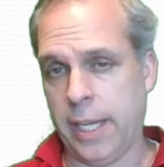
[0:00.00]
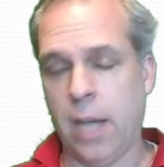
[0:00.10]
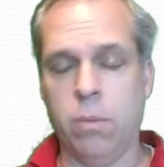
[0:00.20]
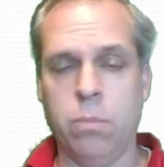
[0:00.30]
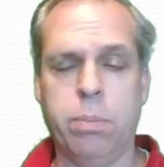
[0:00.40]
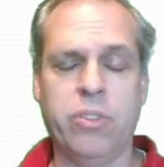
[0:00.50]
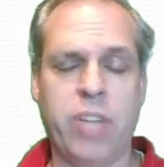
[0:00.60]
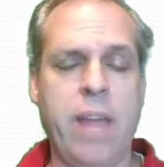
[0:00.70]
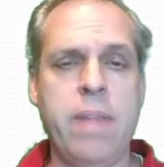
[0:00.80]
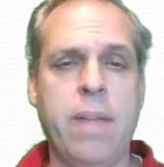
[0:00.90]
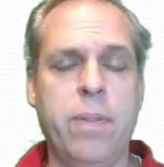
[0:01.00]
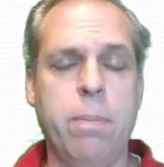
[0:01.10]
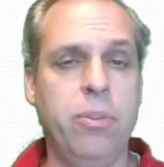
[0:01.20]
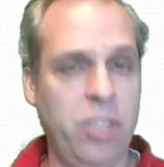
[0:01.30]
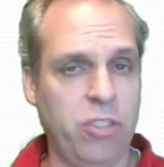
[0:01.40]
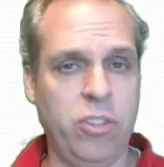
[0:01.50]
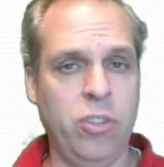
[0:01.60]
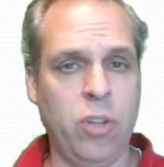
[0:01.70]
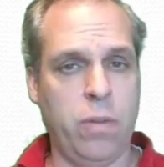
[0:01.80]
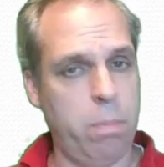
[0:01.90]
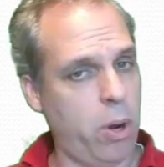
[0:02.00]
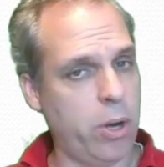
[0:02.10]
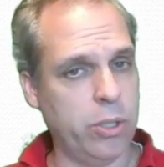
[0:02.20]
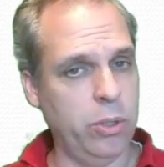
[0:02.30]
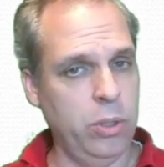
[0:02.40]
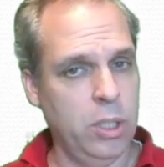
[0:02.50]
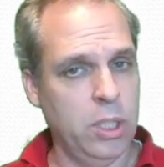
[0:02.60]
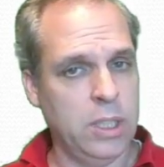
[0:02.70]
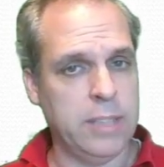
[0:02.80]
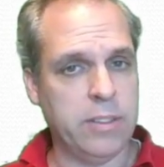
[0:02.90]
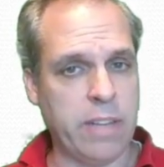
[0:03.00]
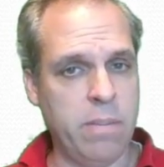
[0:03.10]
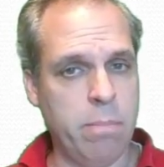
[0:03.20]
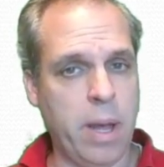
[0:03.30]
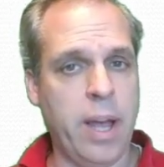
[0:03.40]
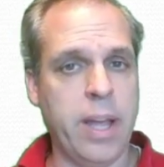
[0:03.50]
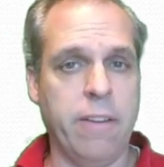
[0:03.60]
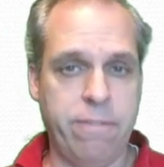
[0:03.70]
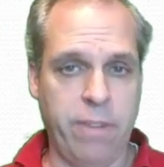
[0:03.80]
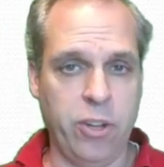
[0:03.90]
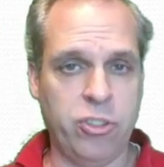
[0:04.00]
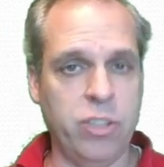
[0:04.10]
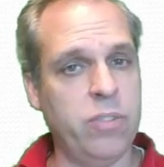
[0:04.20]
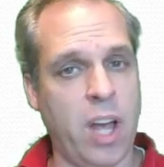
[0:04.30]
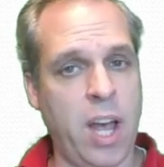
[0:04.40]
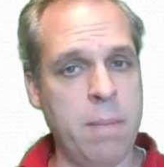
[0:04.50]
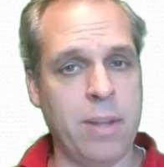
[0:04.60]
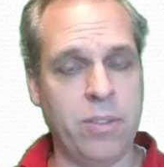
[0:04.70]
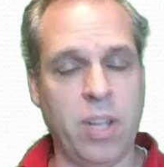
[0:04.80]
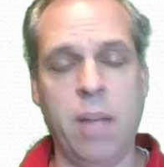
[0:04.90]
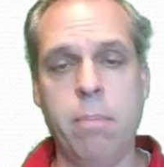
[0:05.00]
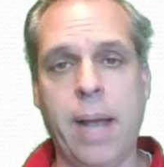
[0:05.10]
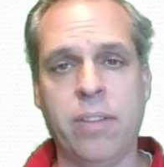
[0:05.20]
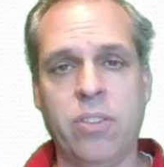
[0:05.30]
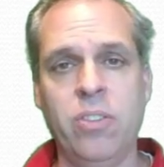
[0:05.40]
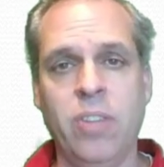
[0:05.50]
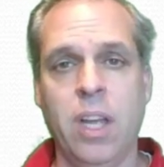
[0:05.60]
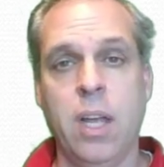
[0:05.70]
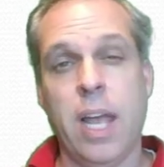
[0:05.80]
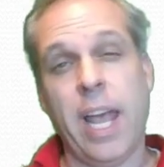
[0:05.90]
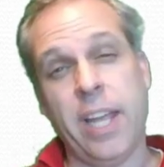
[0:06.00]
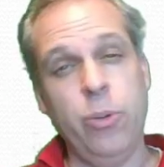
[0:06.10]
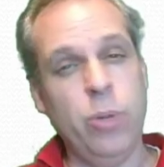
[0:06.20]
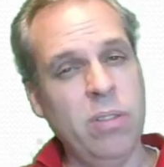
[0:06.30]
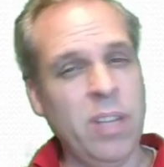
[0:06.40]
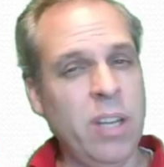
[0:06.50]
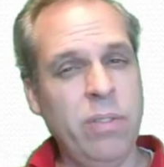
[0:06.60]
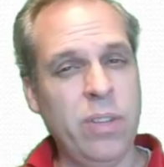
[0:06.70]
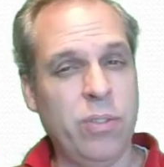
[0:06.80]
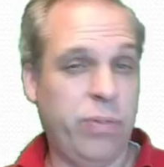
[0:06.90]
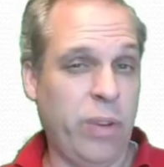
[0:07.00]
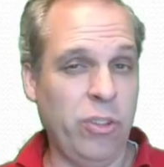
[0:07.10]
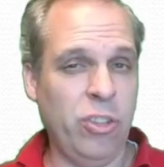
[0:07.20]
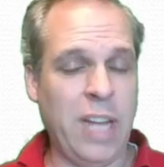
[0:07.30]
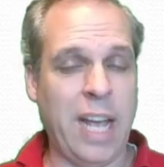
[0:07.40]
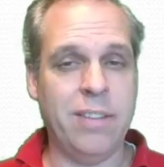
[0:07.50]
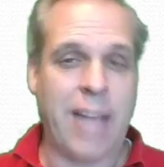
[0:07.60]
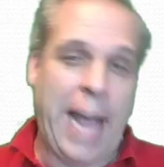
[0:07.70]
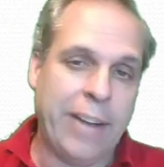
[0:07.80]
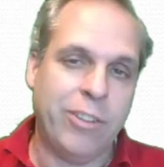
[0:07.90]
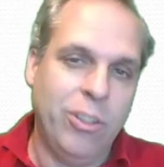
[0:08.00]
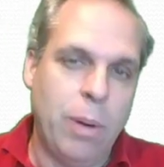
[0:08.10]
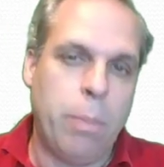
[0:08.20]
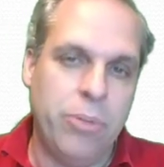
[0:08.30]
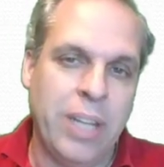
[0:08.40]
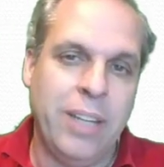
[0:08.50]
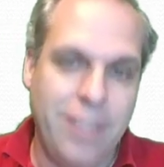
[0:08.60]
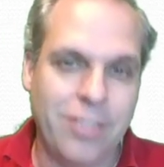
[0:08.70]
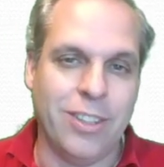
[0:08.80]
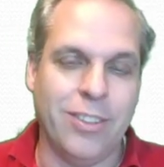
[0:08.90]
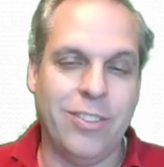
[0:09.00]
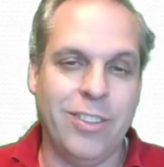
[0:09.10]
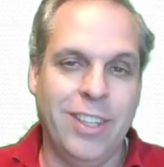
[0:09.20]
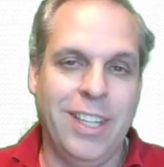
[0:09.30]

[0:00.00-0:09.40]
Now, pretend that the position of the particle is given by a function of time as time passes, and you can think of this function as actually representing distance